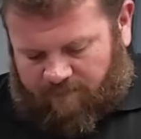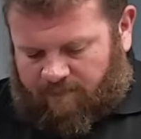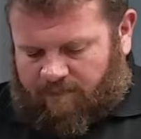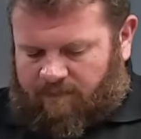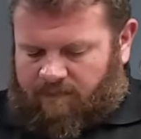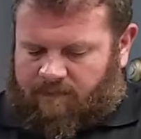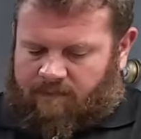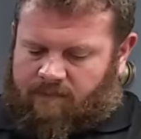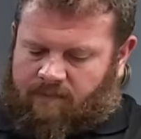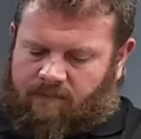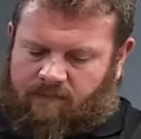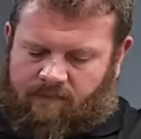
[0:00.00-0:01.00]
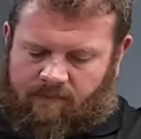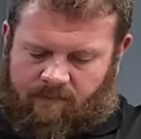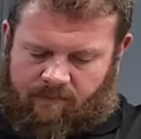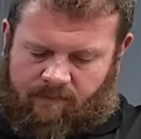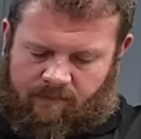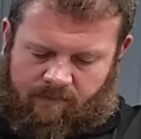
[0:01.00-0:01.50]

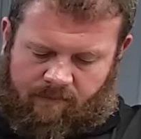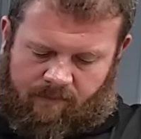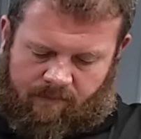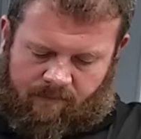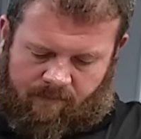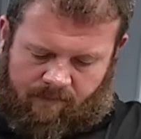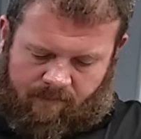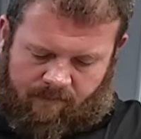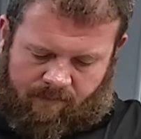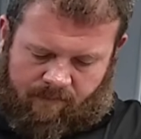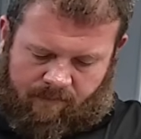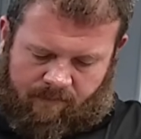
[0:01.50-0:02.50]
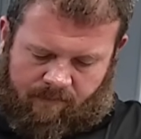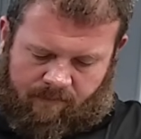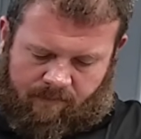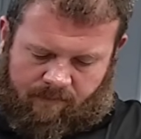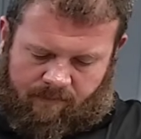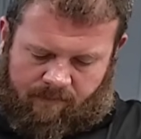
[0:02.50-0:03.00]

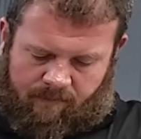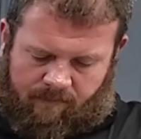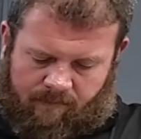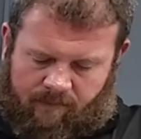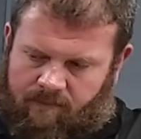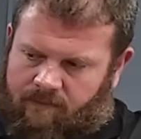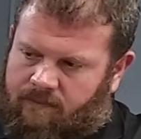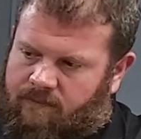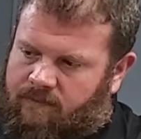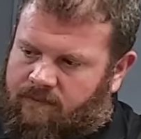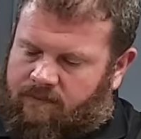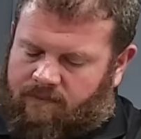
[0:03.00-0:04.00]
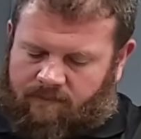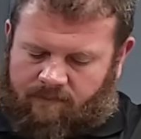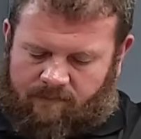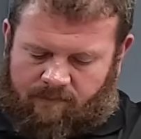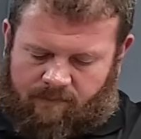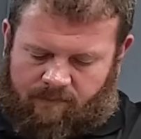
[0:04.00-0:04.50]

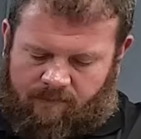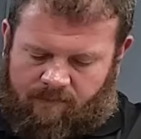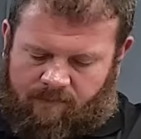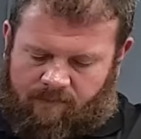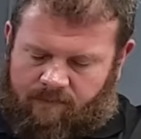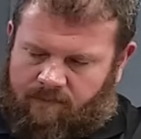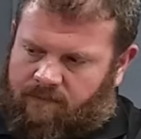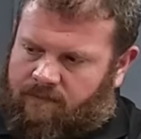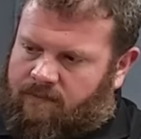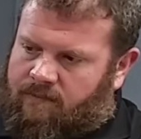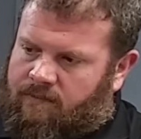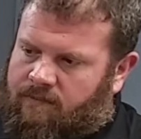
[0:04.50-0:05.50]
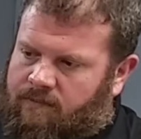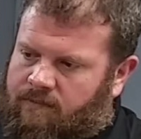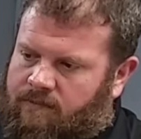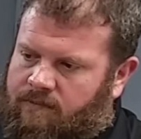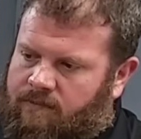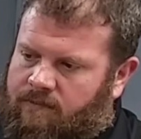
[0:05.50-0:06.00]

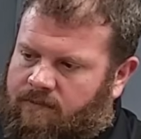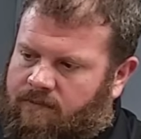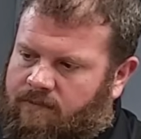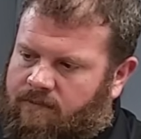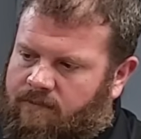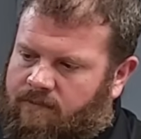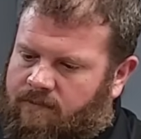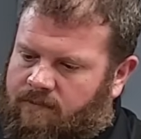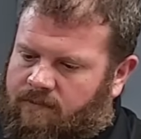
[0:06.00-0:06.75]
(not speaking)